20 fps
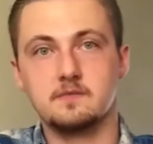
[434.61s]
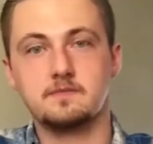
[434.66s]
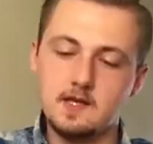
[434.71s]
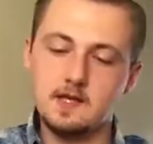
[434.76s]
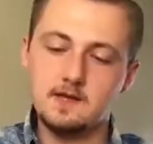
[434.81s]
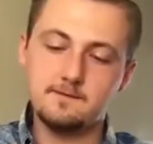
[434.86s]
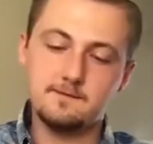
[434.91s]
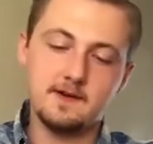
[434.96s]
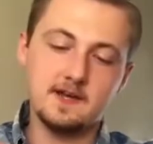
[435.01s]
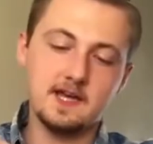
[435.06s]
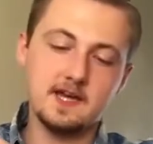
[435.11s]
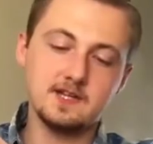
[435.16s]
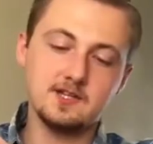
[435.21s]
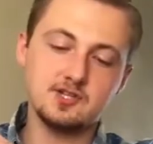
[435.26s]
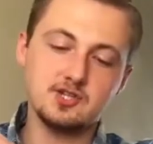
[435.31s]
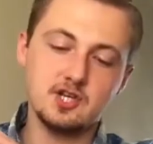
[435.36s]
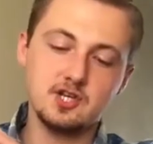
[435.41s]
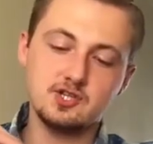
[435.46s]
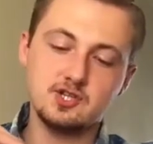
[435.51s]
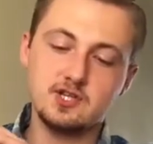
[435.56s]
If I had to
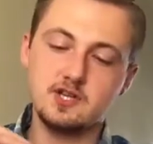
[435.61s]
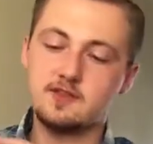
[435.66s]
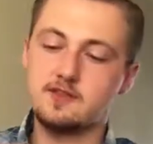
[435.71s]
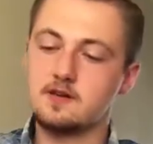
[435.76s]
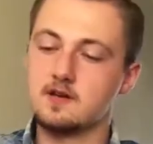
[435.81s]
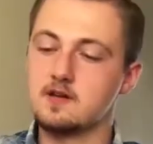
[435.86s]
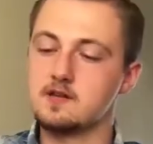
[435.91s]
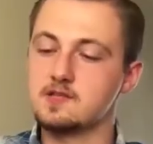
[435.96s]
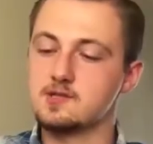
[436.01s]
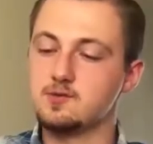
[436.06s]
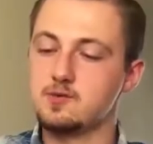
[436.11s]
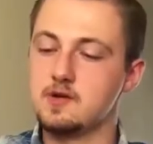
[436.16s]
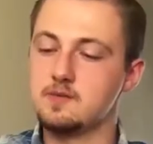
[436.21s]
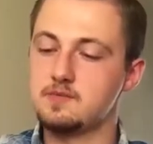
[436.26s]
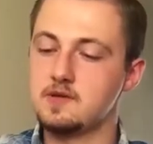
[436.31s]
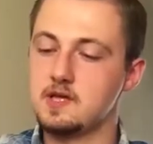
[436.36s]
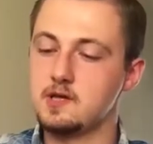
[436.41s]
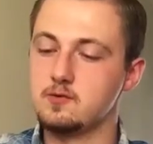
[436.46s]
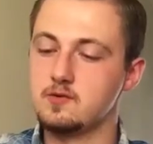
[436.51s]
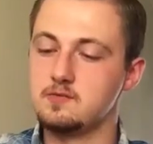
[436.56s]
change anything on this
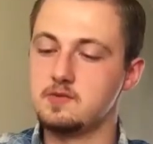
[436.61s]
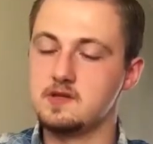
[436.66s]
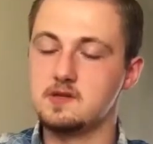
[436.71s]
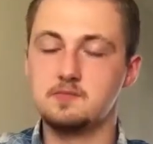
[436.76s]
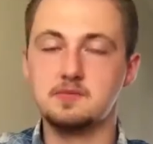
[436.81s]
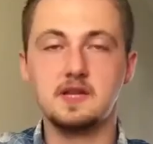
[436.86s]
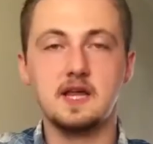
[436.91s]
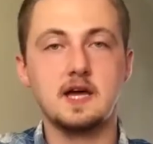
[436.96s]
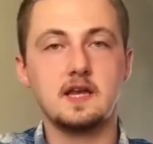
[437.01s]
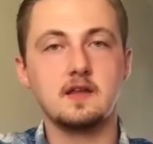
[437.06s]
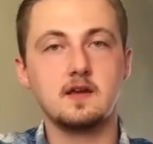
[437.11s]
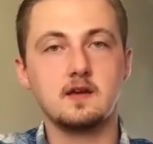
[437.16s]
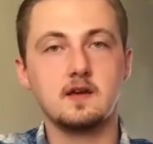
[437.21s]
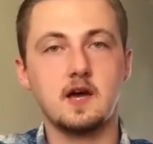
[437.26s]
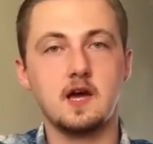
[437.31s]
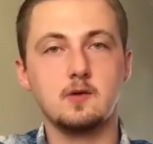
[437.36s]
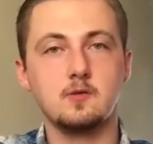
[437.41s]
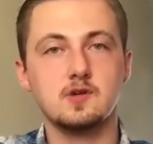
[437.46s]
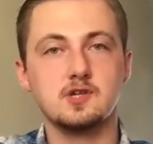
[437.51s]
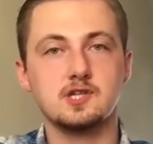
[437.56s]
whip, it would be the platting.
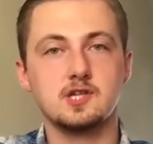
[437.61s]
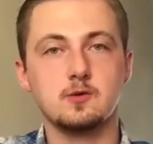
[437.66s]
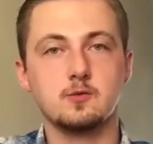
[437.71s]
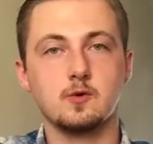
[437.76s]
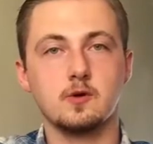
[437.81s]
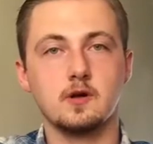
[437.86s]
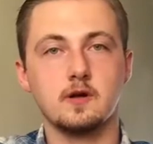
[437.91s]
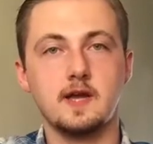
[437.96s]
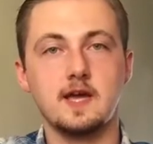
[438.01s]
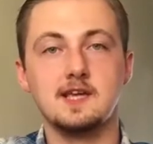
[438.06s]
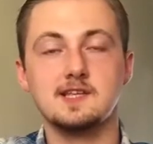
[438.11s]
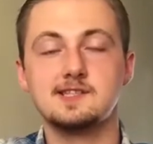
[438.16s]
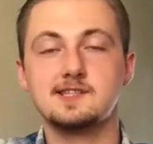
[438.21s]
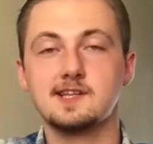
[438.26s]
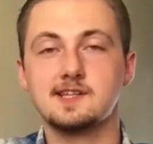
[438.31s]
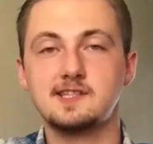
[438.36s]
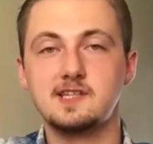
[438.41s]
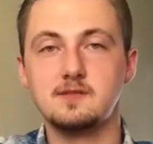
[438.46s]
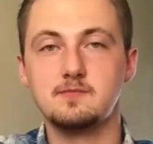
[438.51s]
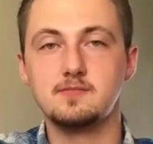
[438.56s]
I wish it were a
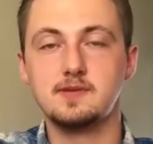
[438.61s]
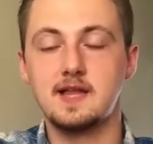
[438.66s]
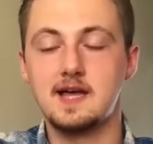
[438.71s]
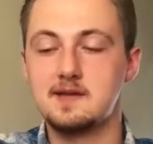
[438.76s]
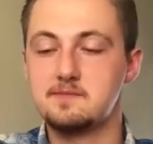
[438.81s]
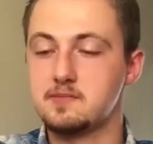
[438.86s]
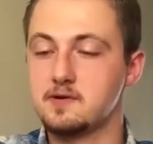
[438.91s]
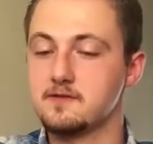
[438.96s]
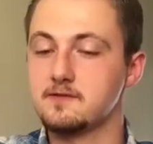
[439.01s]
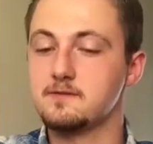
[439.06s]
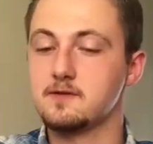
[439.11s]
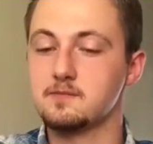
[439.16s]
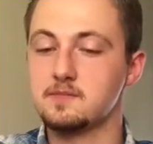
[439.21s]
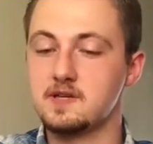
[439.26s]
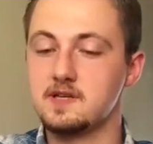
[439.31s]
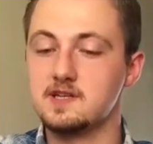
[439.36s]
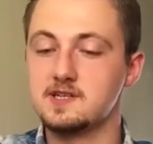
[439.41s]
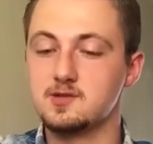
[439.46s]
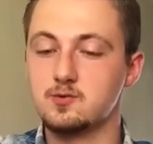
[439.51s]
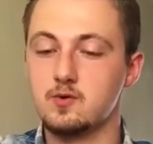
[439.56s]
16 plat, but for
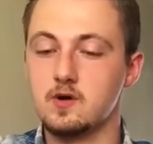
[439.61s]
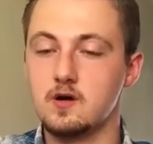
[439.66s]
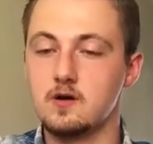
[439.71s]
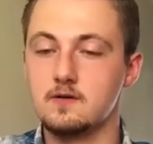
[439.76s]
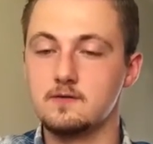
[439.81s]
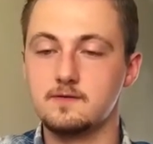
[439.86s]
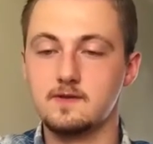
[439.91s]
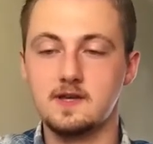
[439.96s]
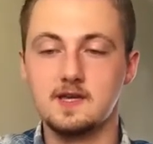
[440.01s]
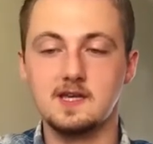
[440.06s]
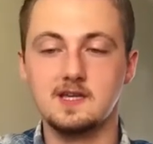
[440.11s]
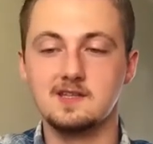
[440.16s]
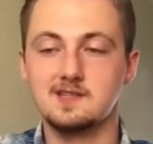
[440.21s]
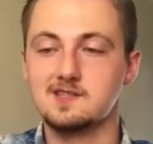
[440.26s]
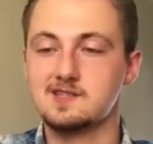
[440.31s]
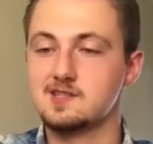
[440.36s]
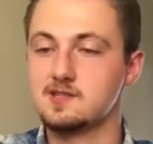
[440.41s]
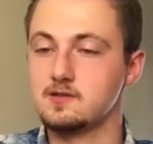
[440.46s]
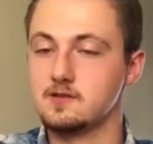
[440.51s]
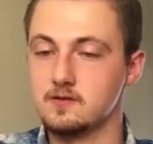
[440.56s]
being a 12, it
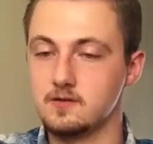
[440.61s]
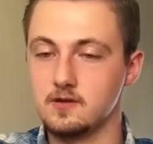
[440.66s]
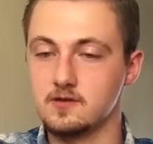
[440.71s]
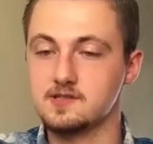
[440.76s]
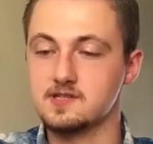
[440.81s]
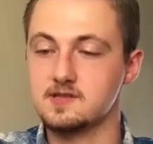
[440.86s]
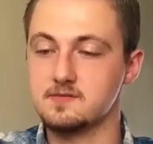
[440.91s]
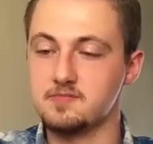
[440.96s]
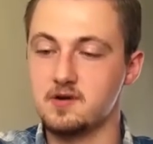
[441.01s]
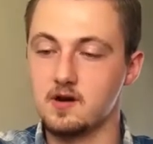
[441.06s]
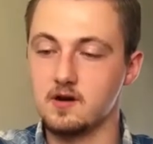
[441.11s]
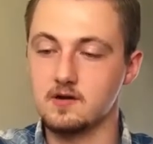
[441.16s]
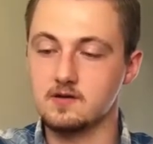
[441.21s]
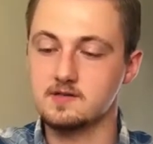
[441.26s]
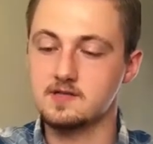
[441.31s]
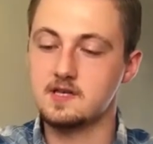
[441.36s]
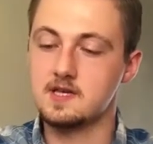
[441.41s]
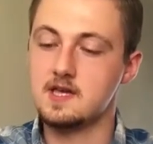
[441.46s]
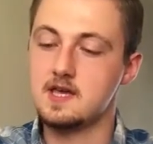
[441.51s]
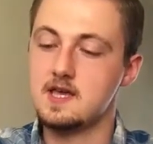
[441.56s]
still looks the
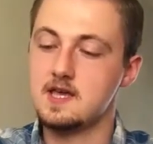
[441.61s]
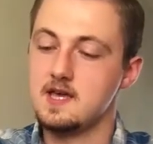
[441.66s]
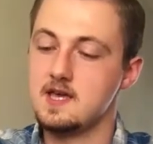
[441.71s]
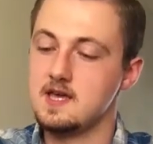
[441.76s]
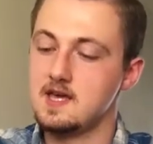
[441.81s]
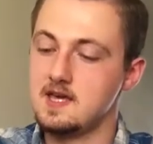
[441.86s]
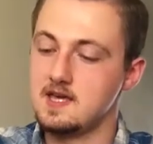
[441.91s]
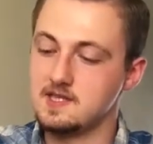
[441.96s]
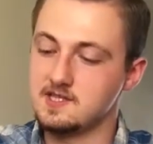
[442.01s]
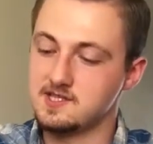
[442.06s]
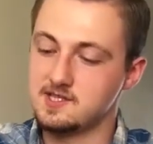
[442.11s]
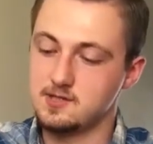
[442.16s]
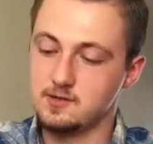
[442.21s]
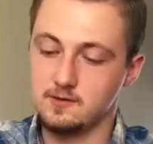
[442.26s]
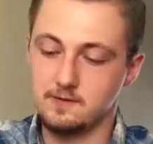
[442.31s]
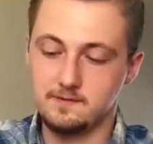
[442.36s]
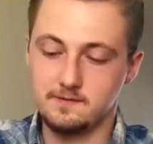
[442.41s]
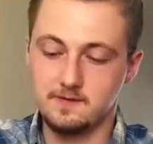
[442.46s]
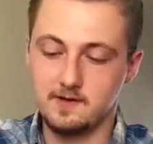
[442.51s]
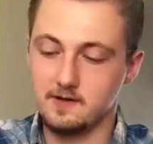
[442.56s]
part. It's
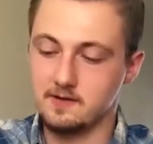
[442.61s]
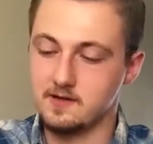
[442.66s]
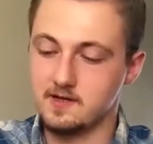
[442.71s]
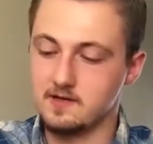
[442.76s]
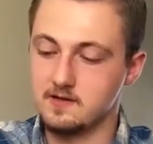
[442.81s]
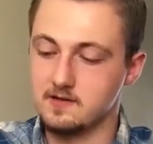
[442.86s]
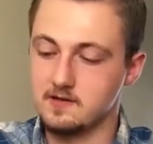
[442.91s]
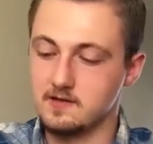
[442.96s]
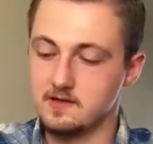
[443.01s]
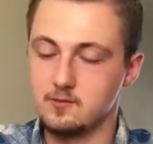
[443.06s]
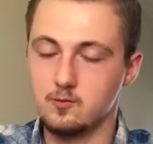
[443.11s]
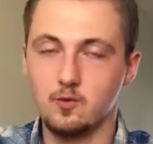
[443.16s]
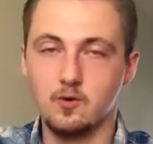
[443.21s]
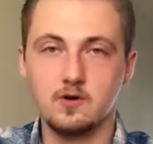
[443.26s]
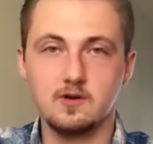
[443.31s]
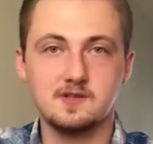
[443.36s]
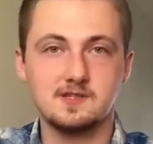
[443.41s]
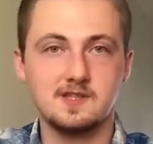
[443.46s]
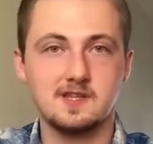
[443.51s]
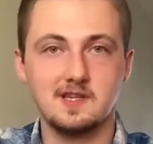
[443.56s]
still very good. It
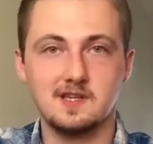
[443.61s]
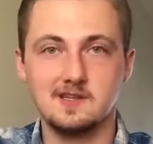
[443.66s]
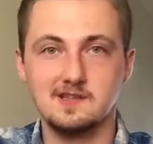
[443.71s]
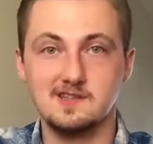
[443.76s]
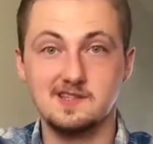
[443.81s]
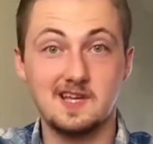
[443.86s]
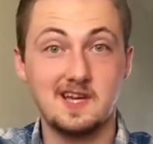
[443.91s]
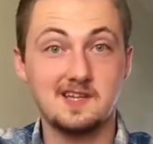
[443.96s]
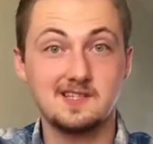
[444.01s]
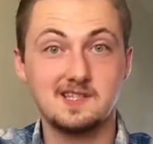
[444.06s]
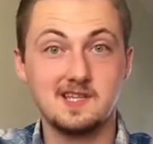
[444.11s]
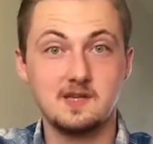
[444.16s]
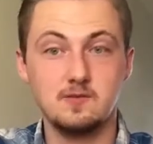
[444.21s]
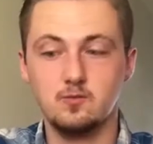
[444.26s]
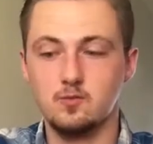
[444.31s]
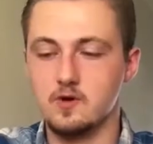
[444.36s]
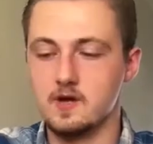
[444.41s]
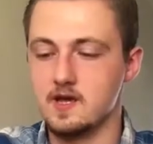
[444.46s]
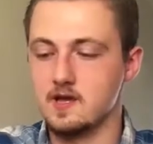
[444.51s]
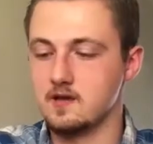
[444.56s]
works the exact
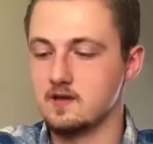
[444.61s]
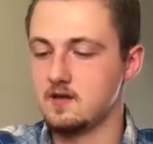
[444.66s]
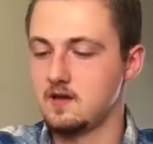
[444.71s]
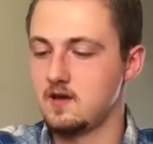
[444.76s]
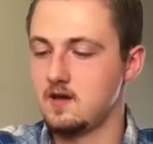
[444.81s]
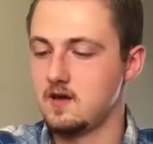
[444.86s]
same way.